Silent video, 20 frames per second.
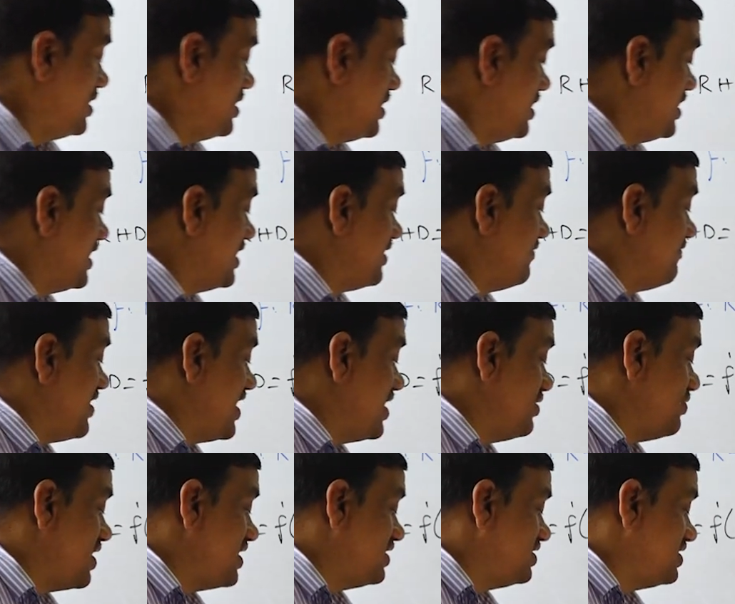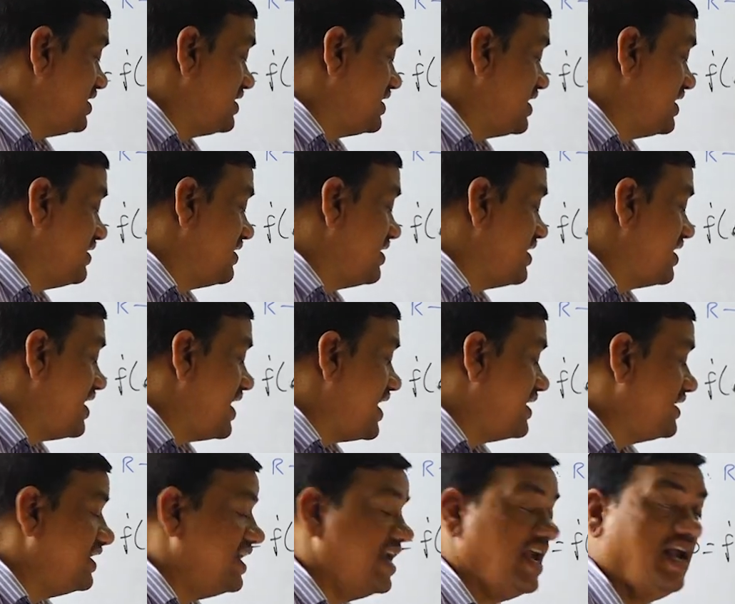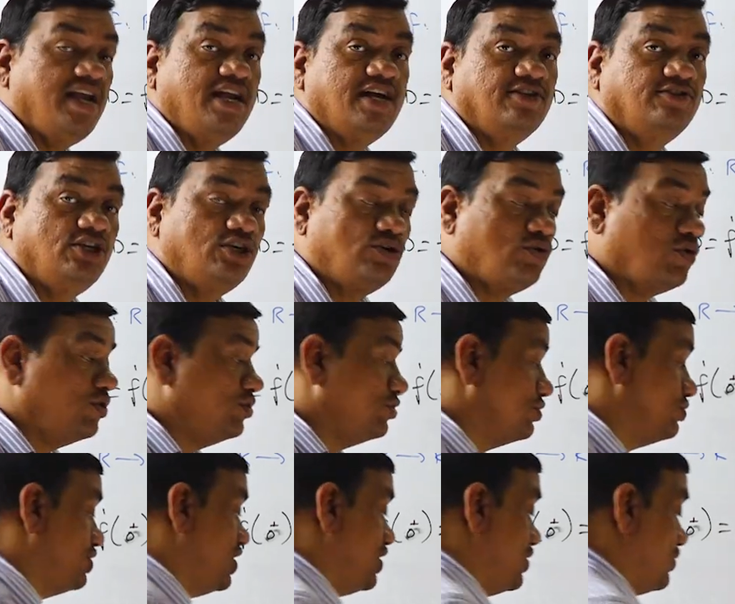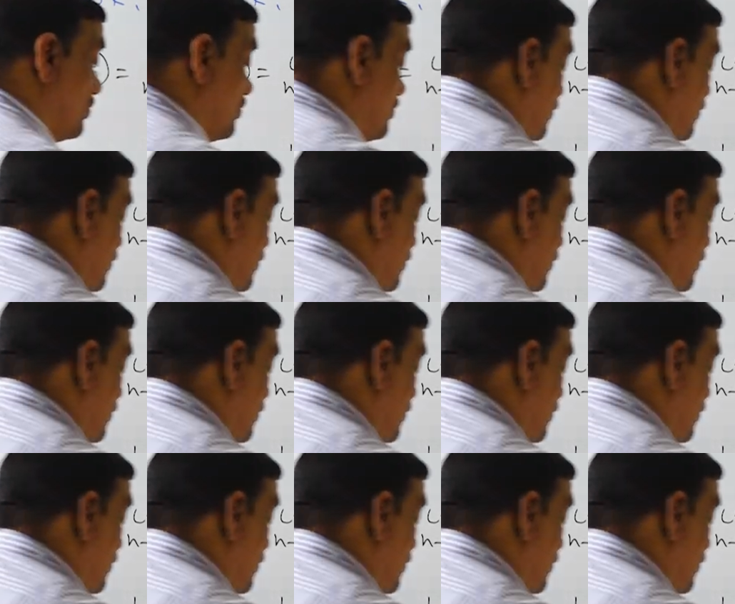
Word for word: Here where you are checking at a is equal to 0,